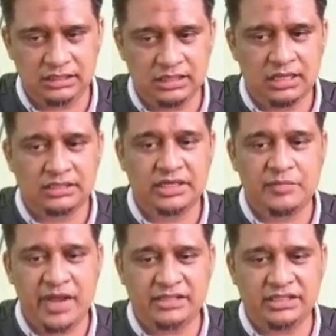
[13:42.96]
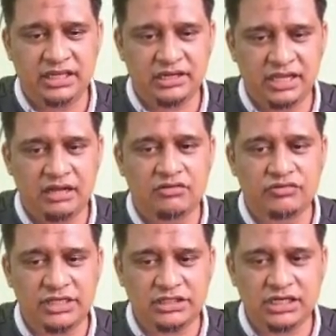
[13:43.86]
the material
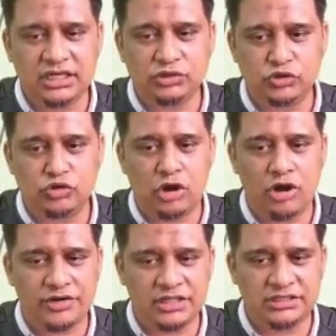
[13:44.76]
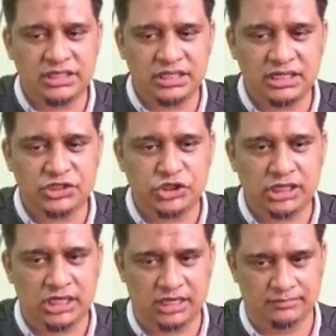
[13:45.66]
return to original
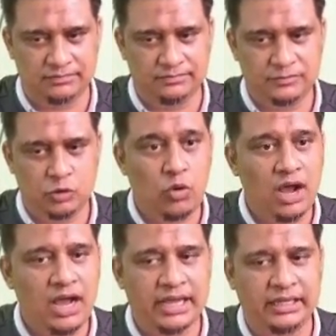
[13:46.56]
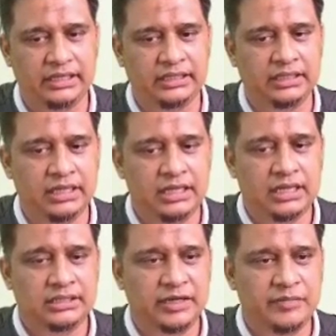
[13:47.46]
shape. Why?
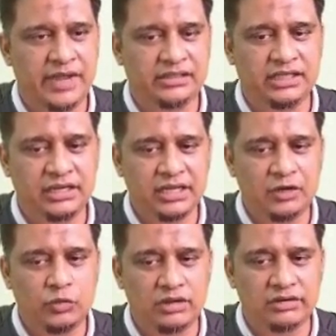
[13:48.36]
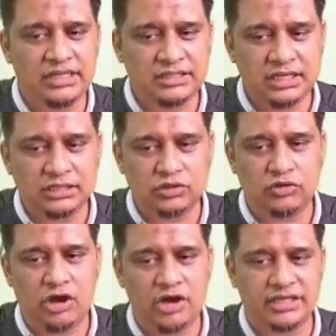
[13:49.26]
The material will return to
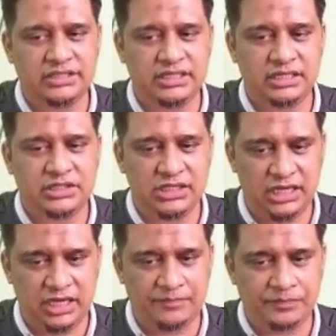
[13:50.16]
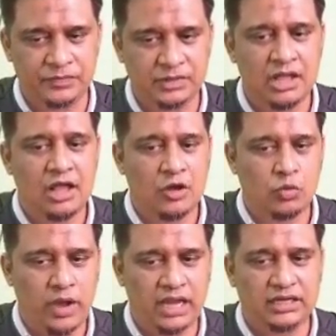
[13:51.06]
original shape
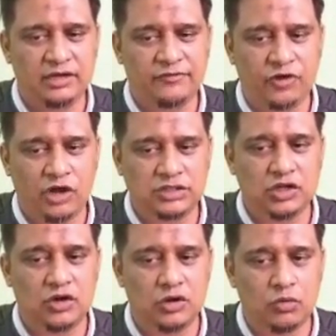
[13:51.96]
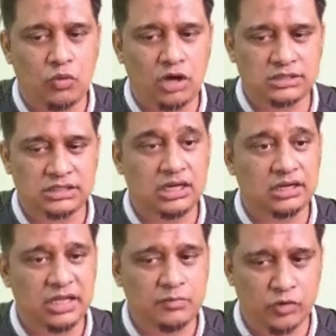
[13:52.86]
when the force was
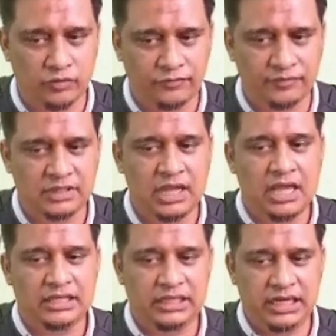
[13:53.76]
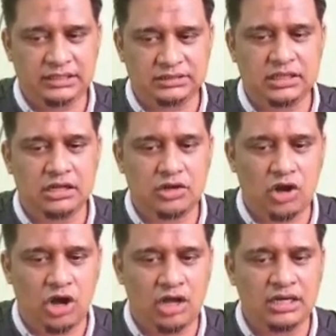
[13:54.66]
removed. It's
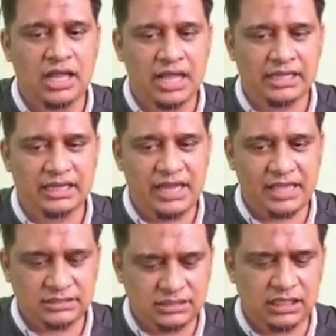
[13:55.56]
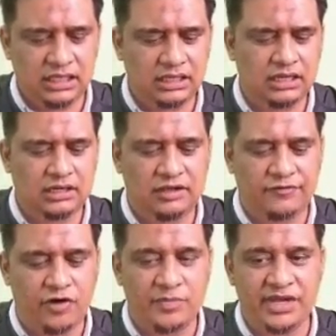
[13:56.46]
called elastic
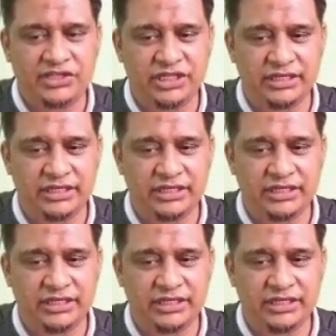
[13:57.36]
deformation.